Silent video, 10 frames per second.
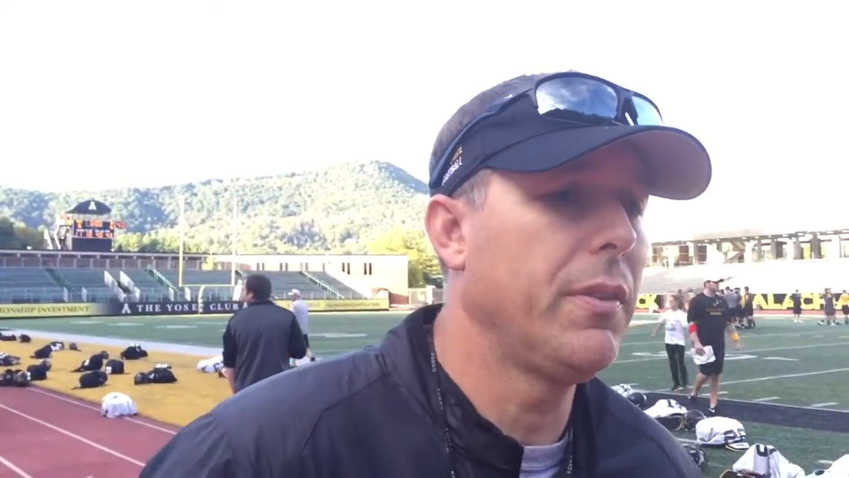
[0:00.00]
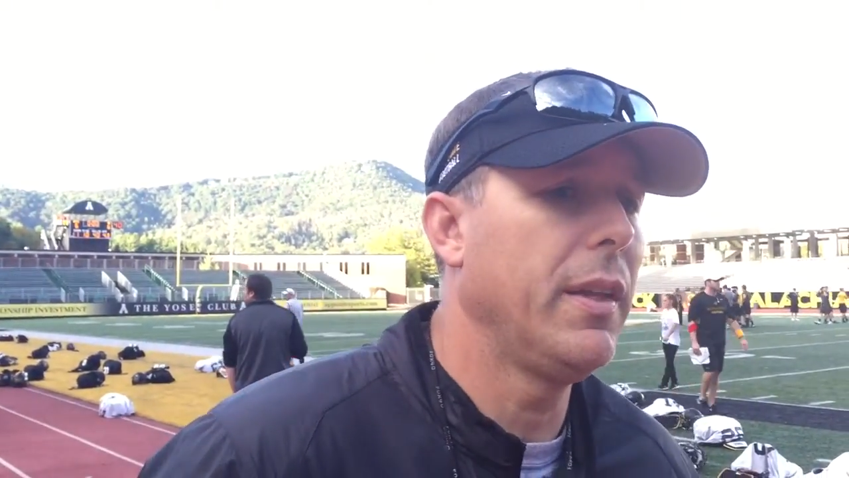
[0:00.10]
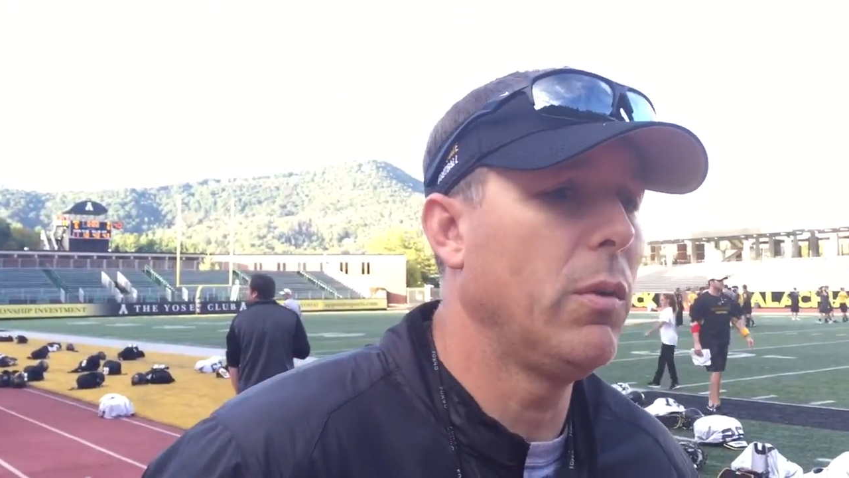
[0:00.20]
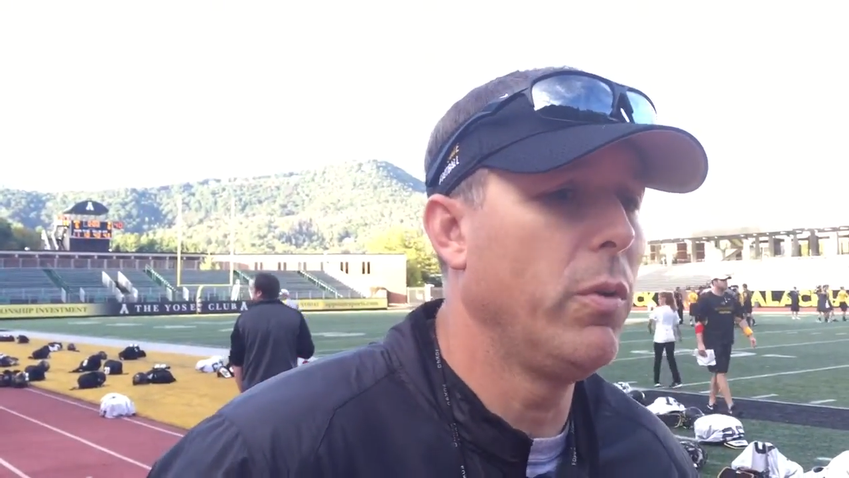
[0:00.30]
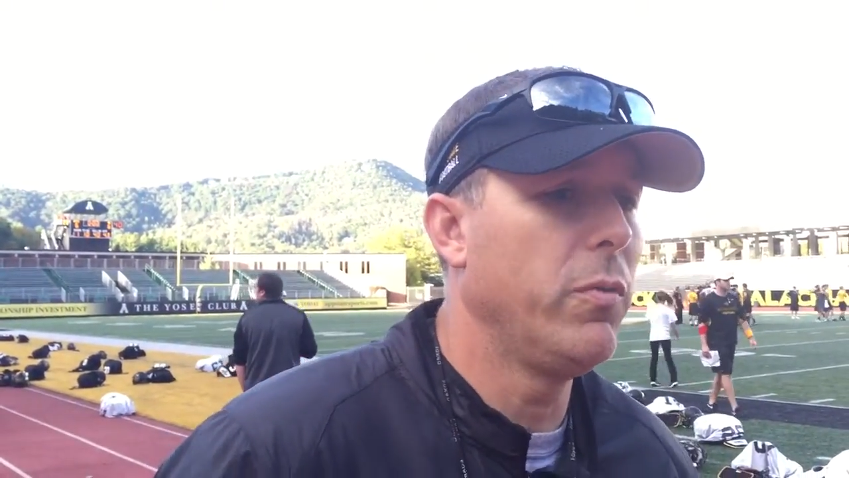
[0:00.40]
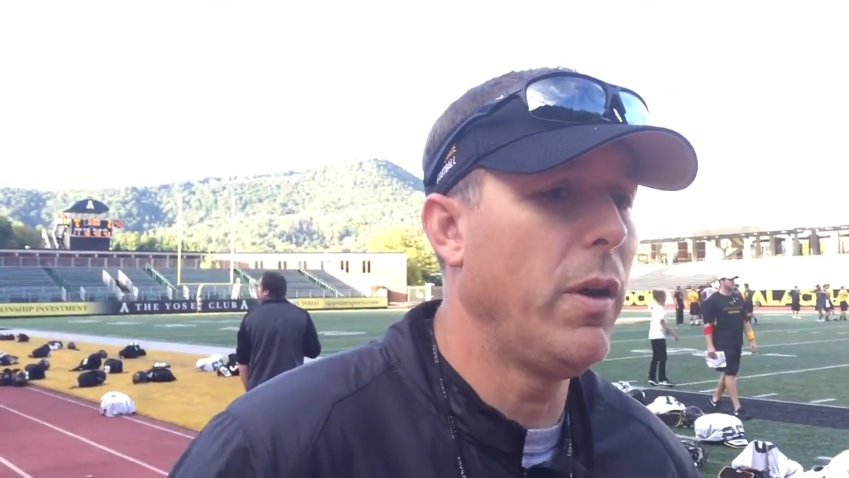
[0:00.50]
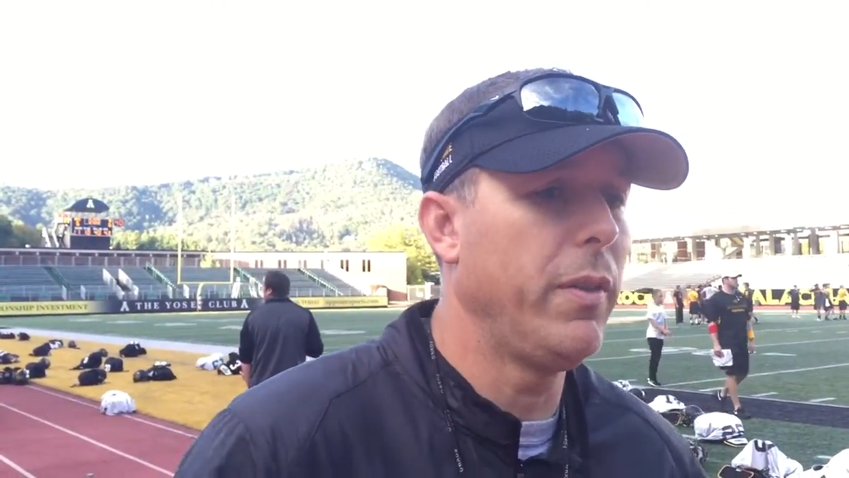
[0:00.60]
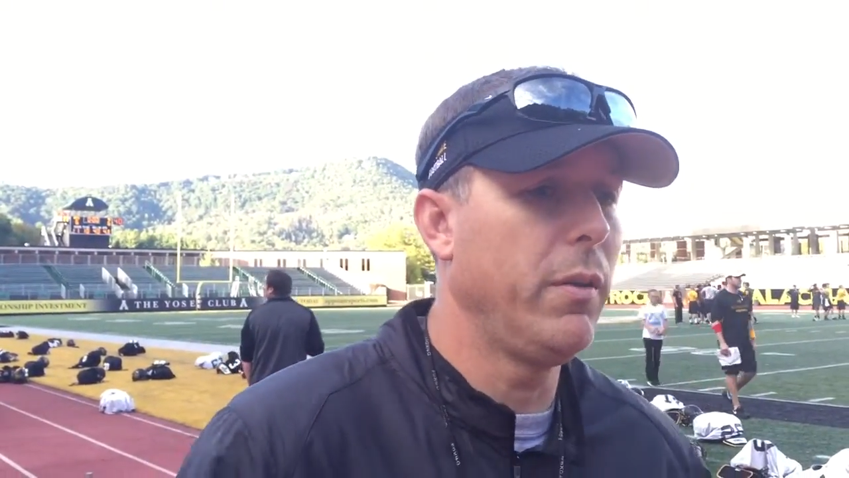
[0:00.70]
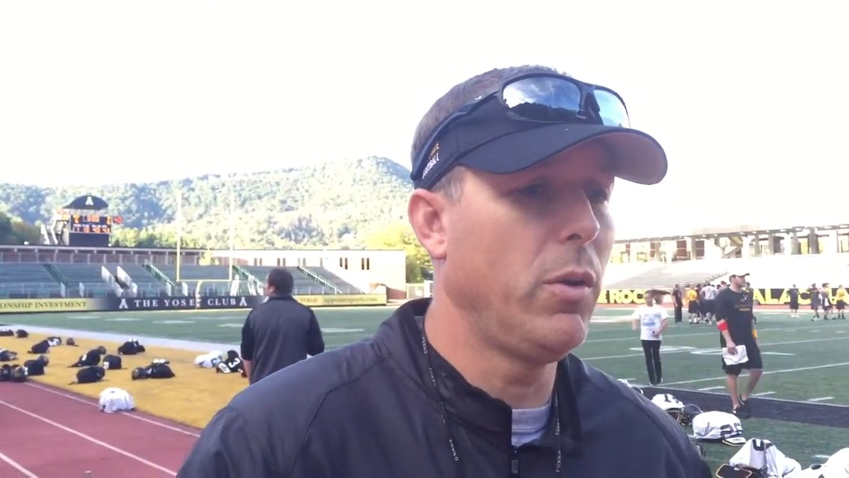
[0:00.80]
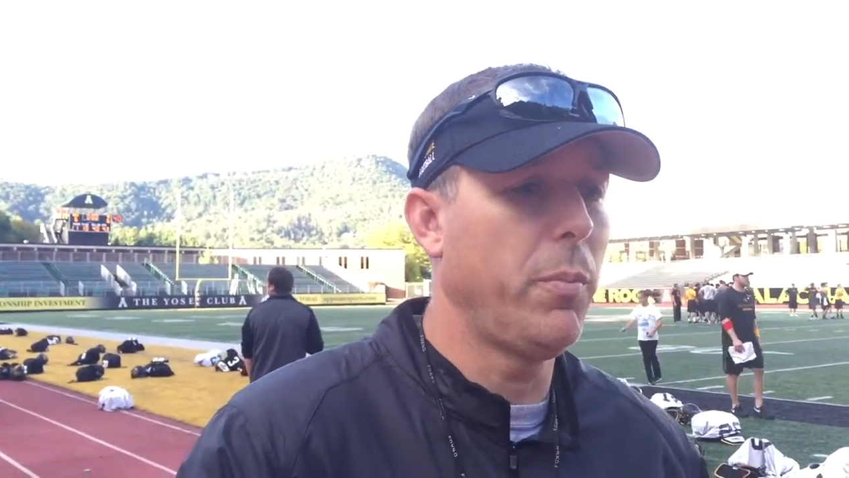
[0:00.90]
I think
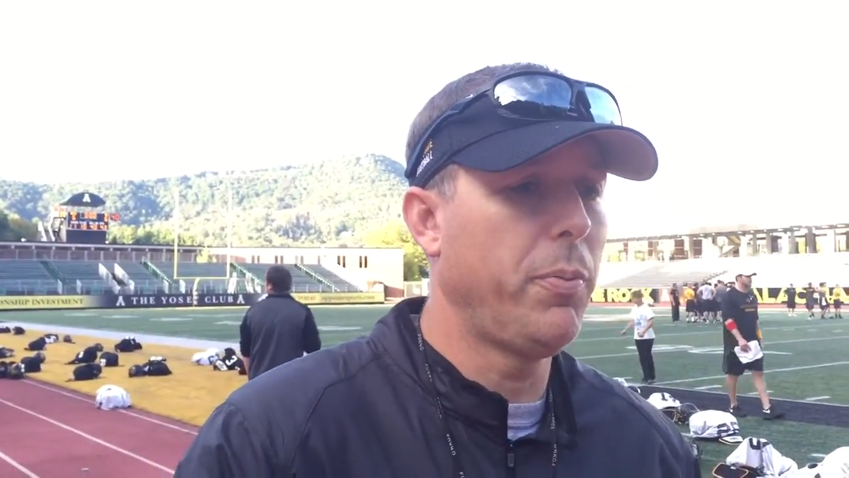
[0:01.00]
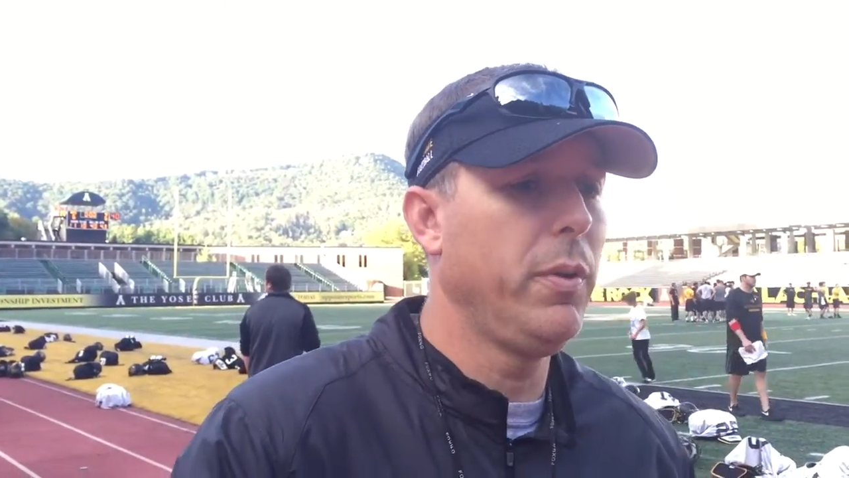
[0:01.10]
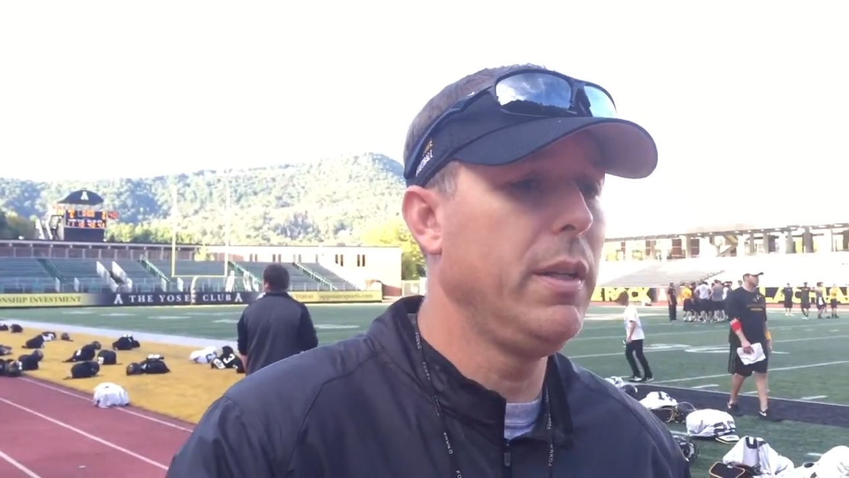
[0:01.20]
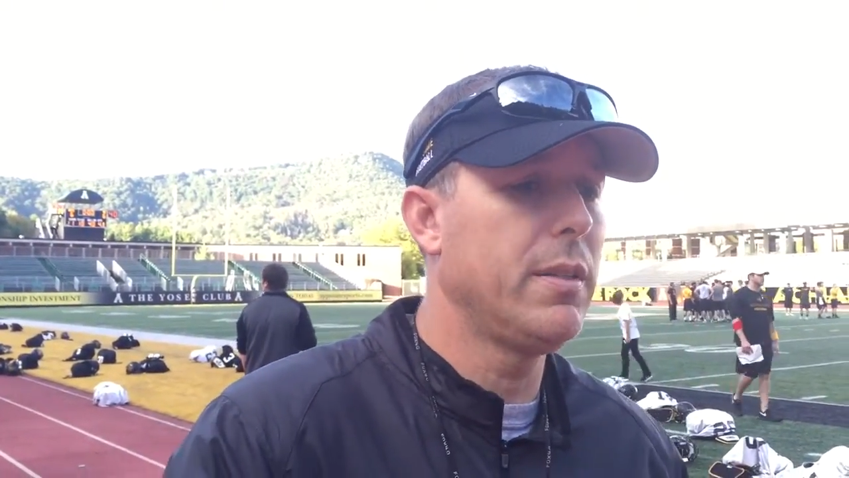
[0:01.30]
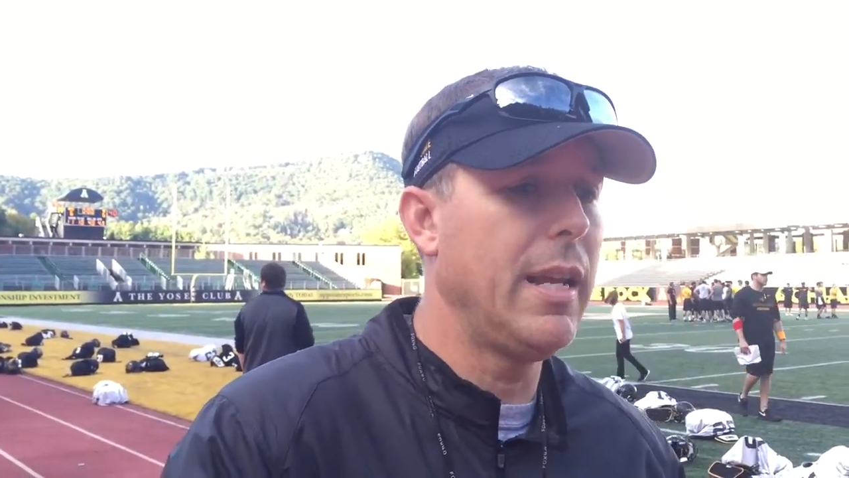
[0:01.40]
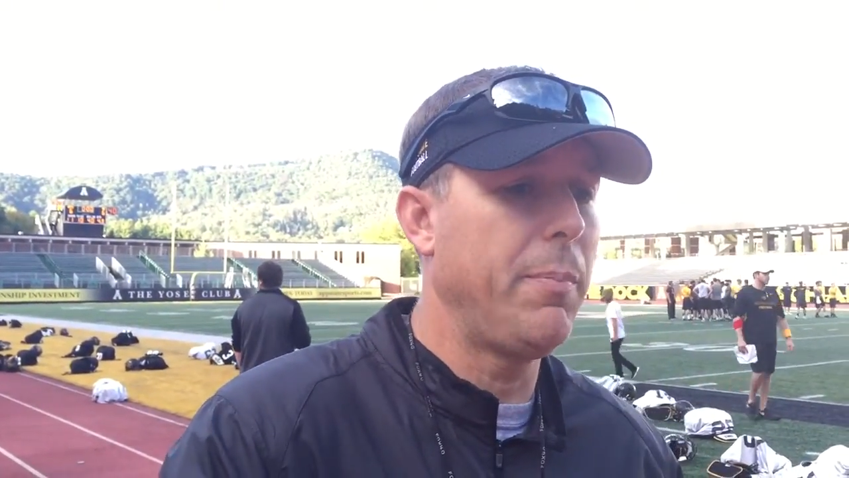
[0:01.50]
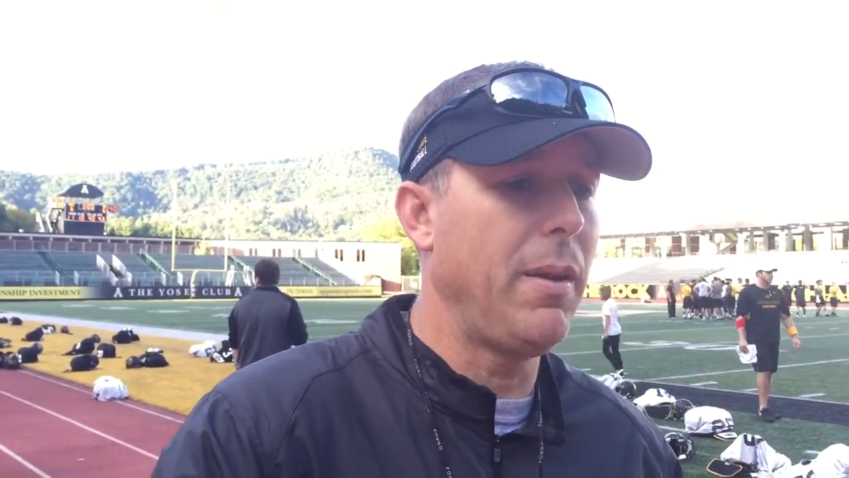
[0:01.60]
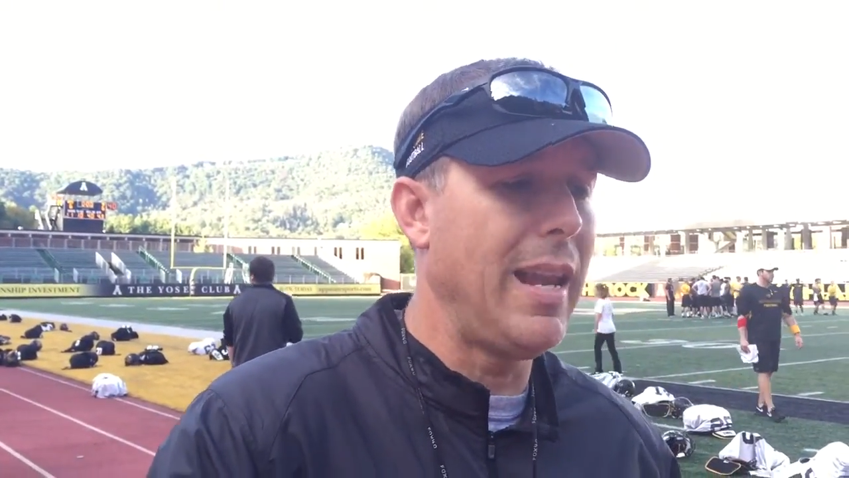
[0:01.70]
our pre-snap